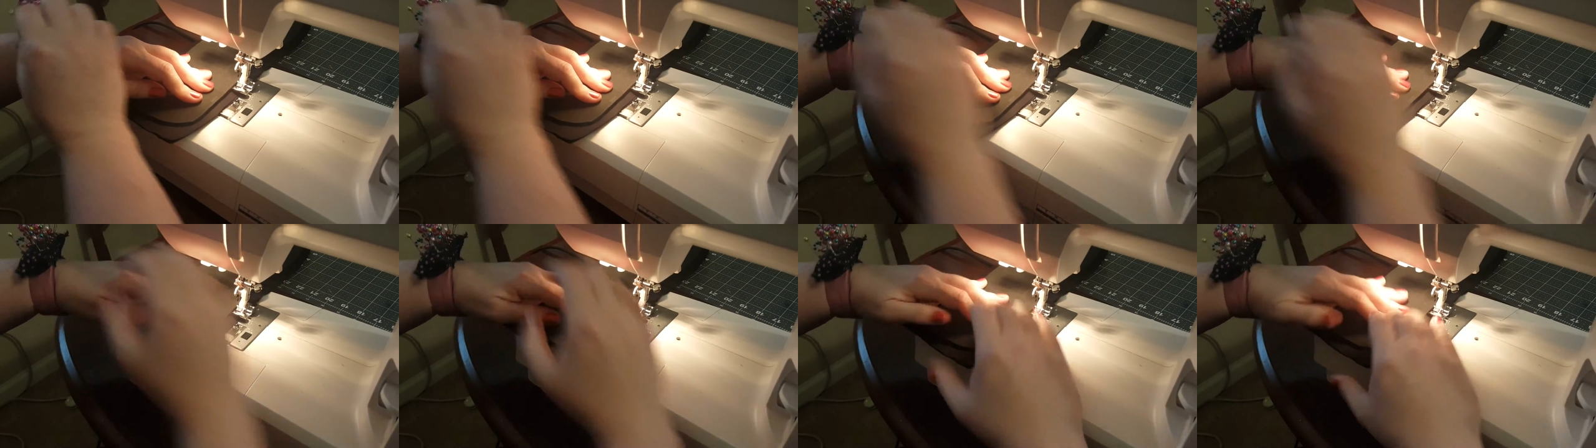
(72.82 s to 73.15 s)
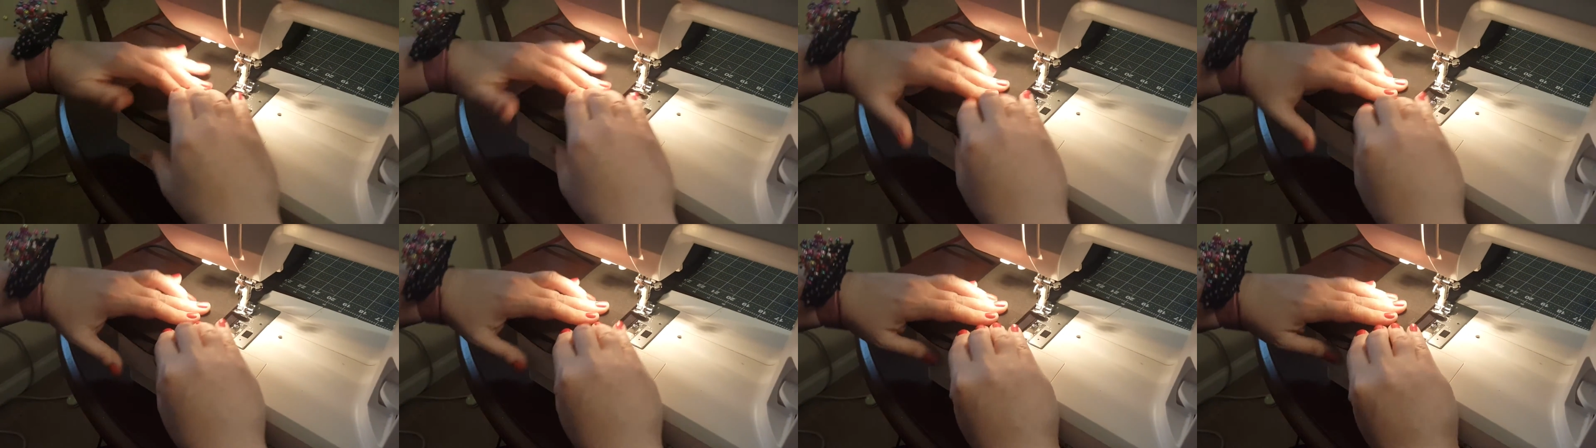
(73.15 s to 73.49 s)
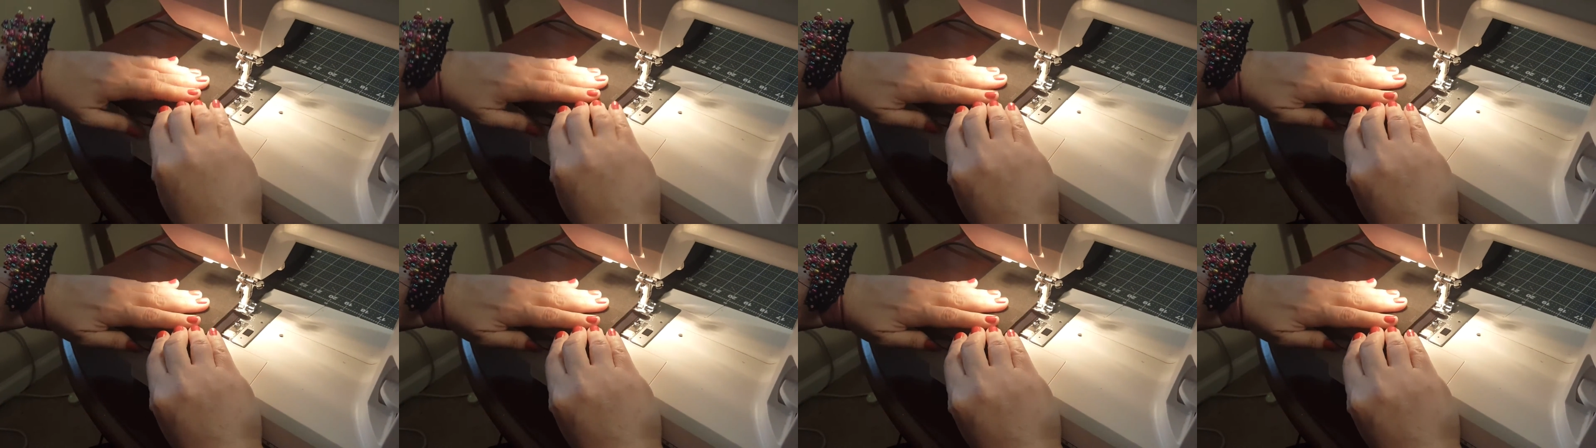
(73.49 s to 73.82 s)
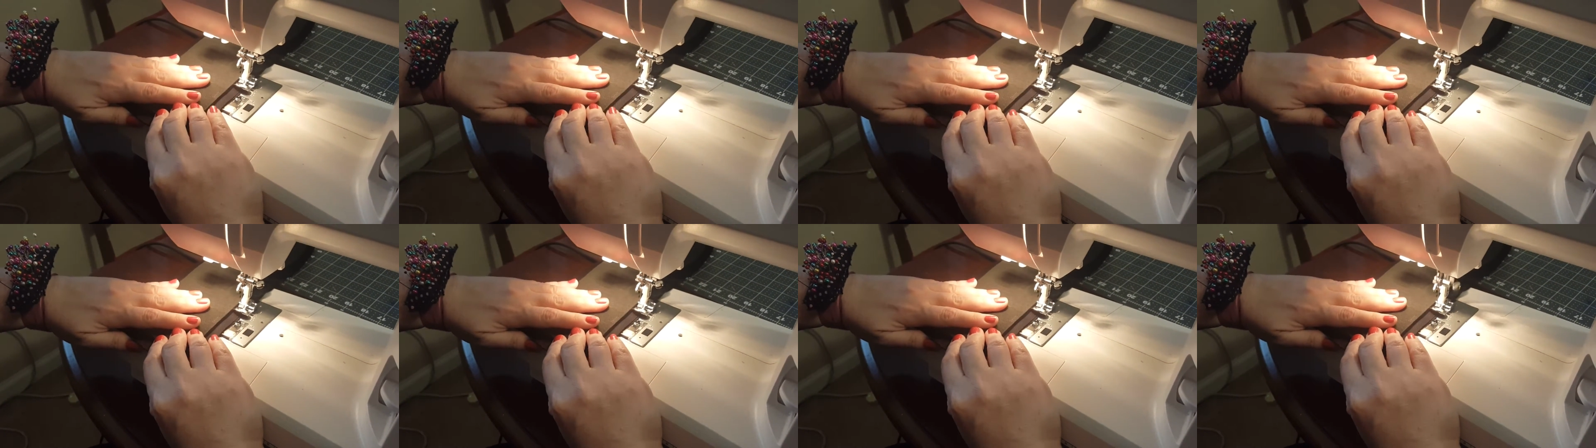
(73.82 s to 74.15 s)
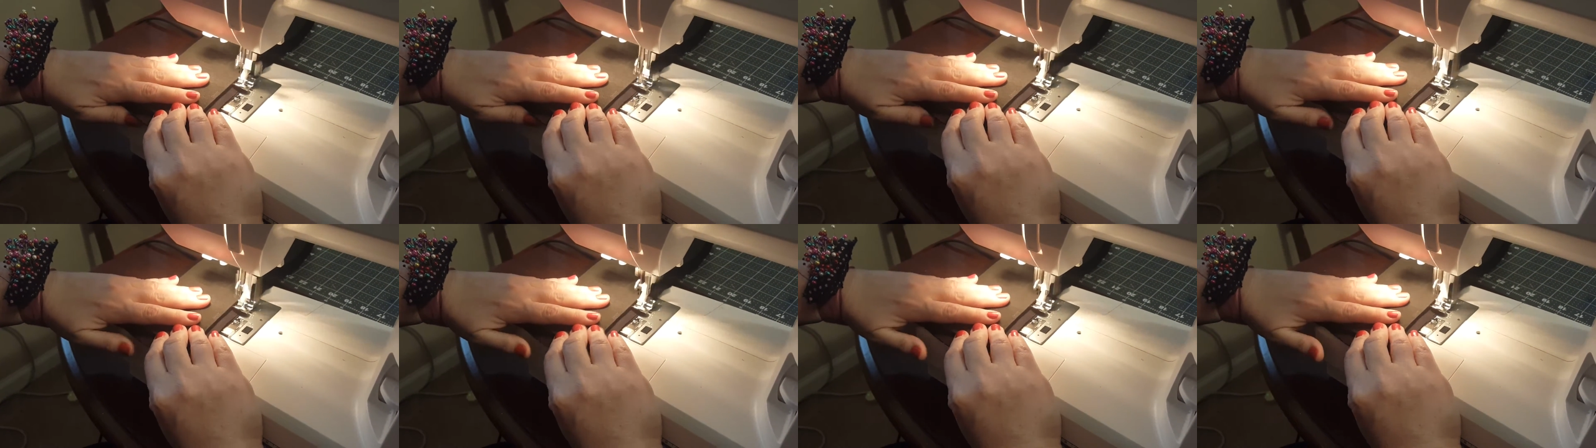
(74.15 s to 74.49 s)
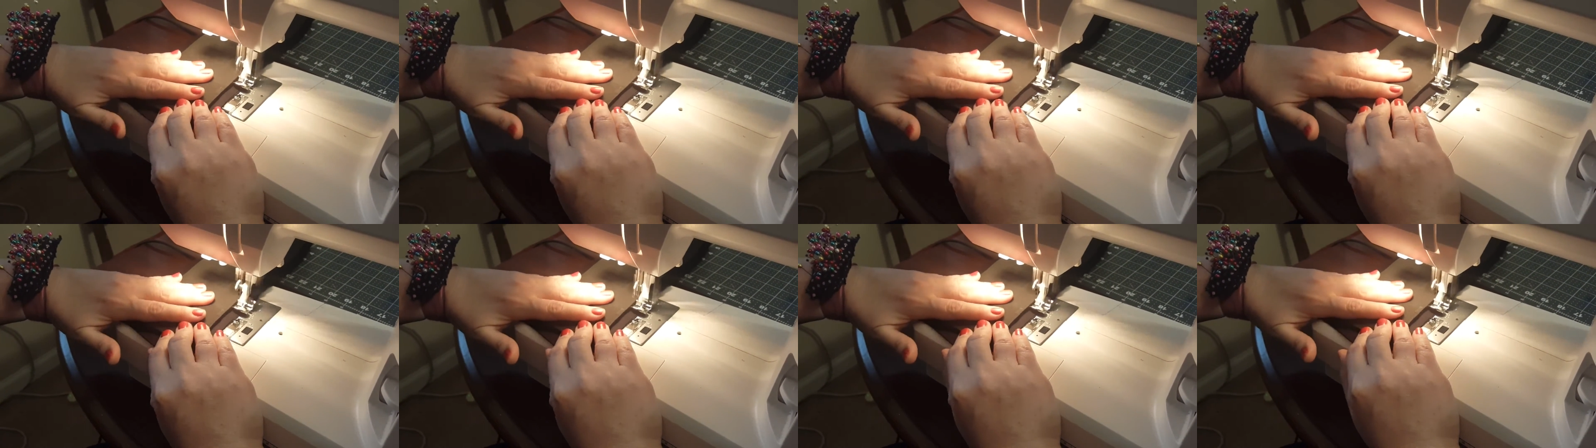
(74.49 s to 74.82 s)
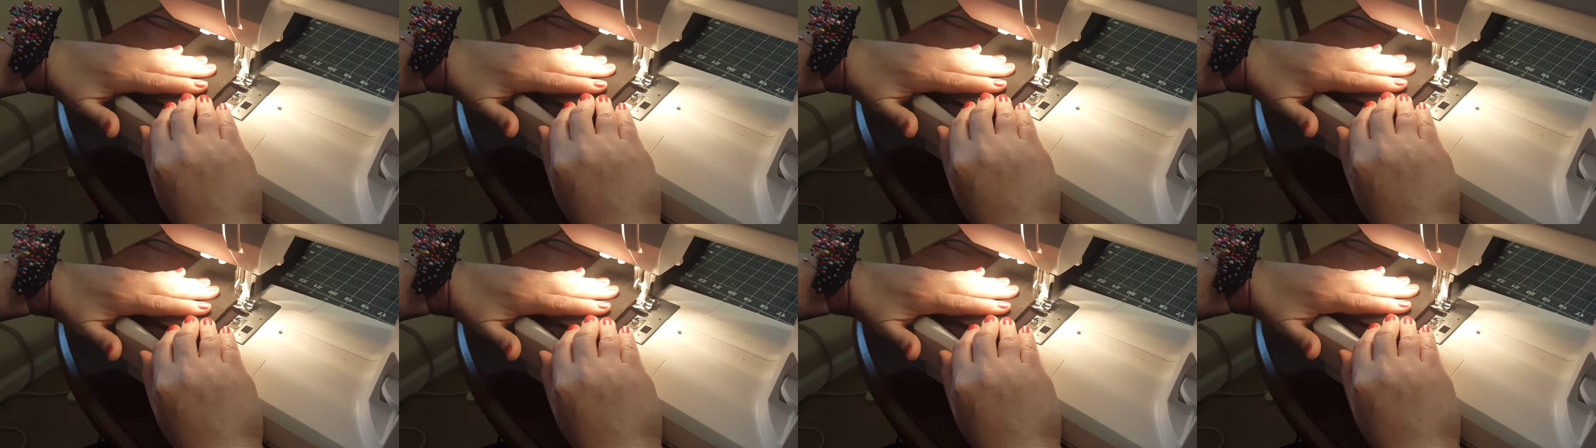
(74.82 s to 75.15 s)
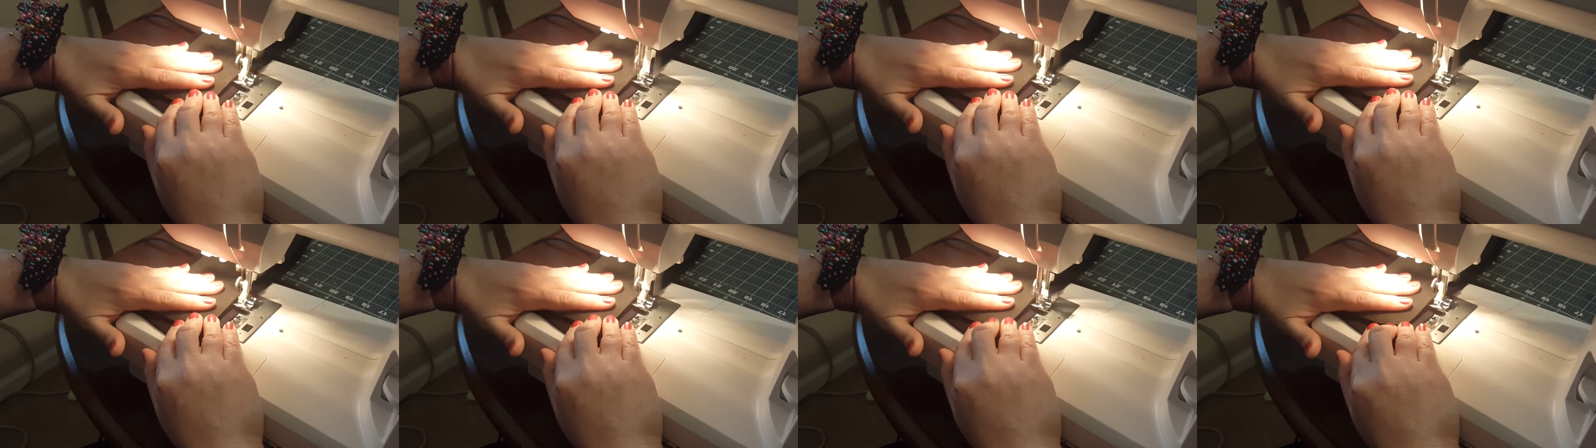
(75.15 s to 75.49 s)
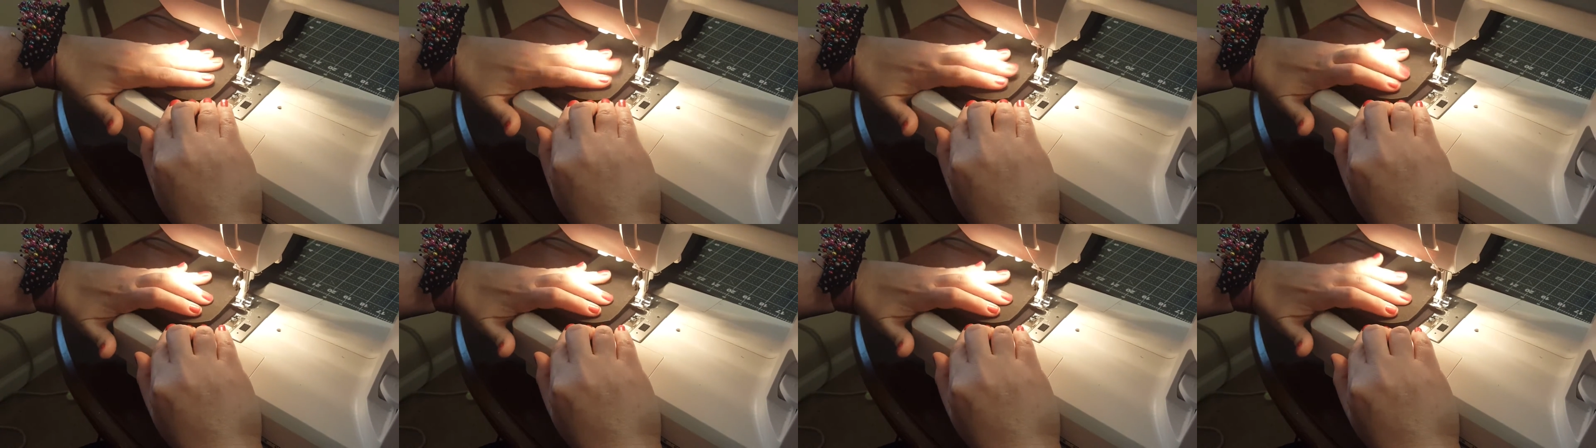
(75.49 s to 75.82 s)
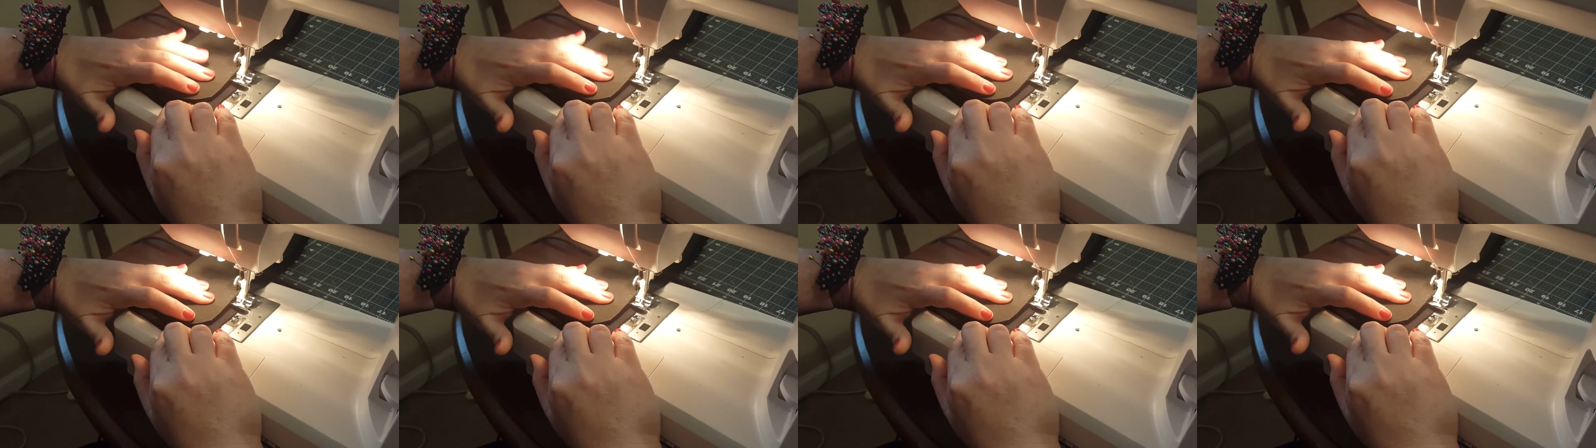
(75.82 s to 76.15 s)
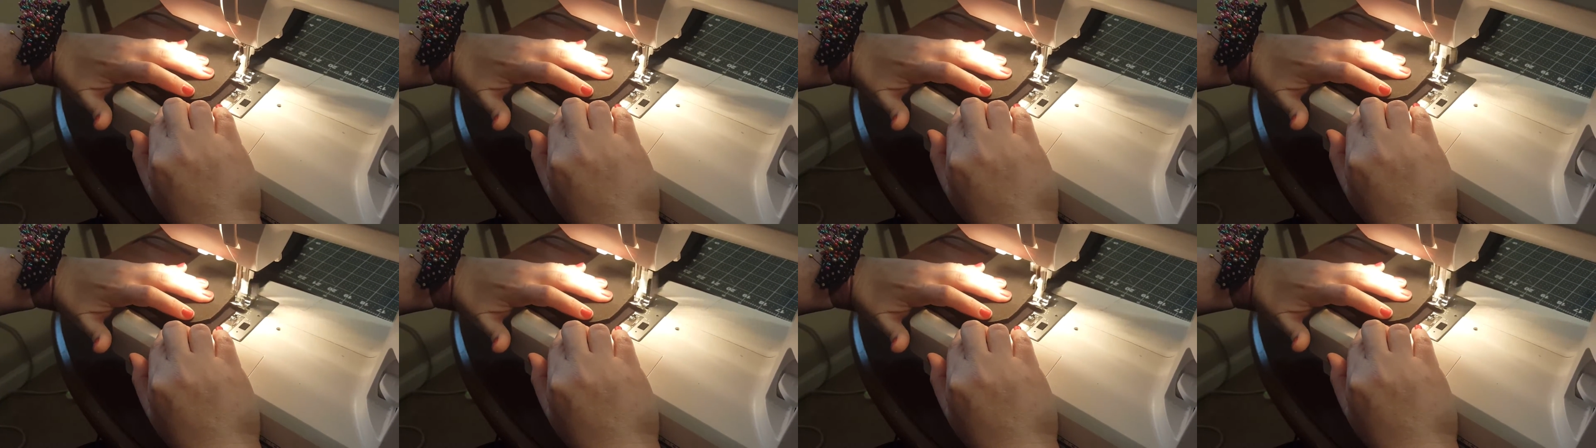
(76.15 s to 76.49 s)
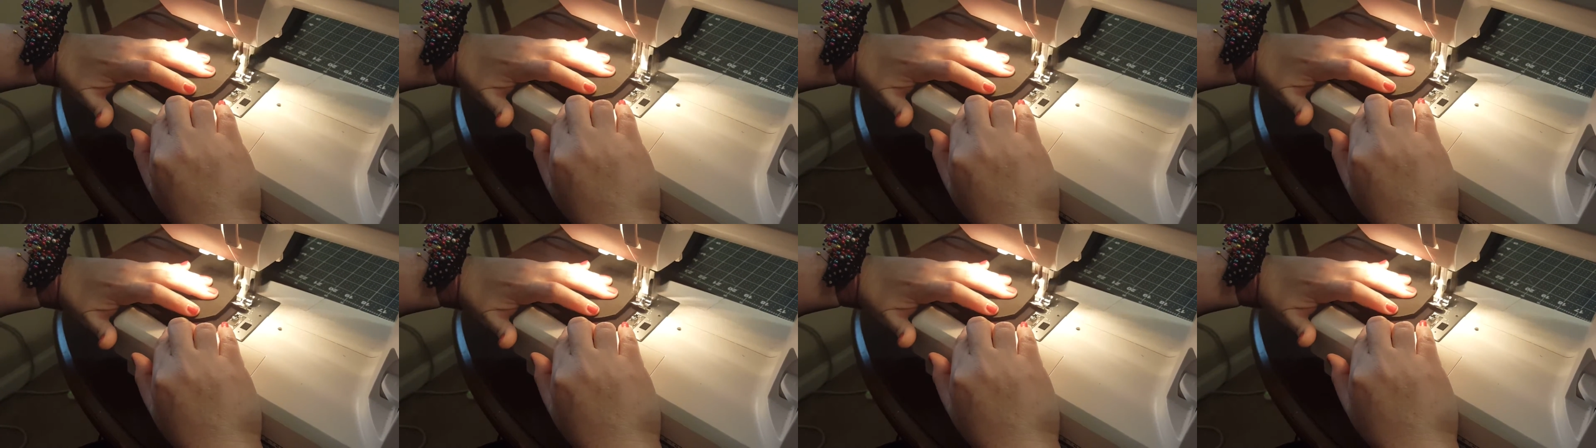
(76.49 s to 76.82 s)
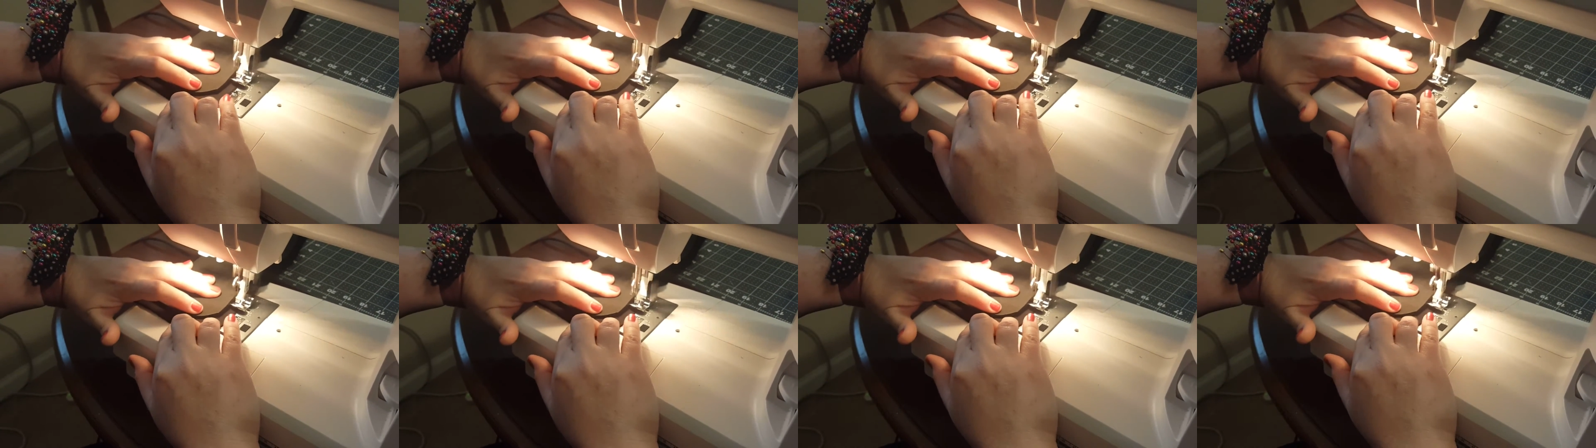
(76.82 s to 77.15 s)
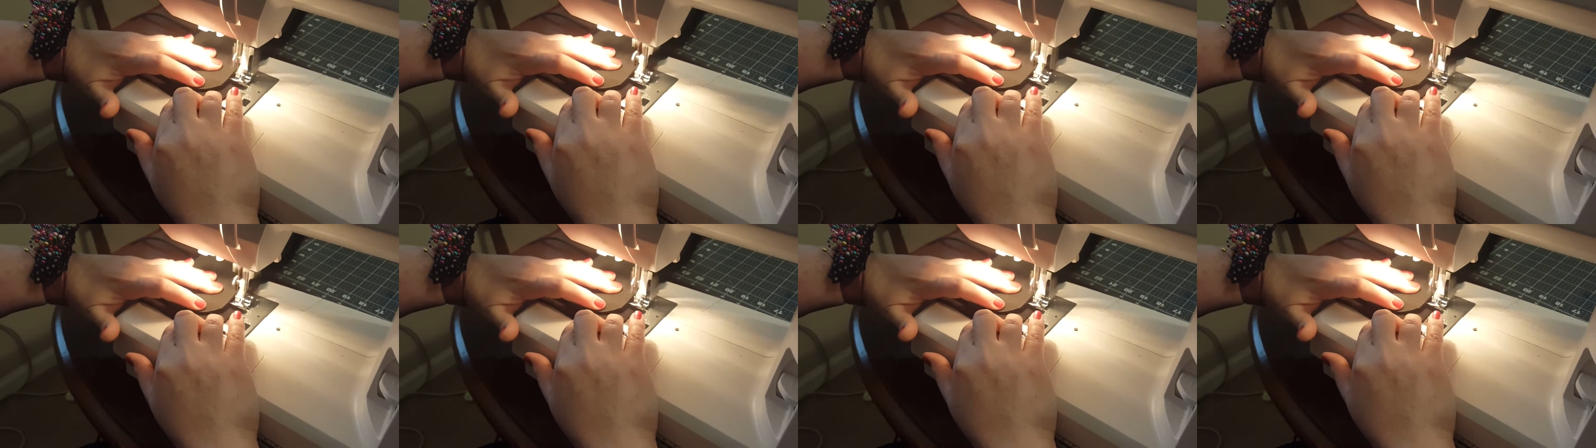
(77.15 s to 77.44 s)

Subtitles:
(no speaker visible)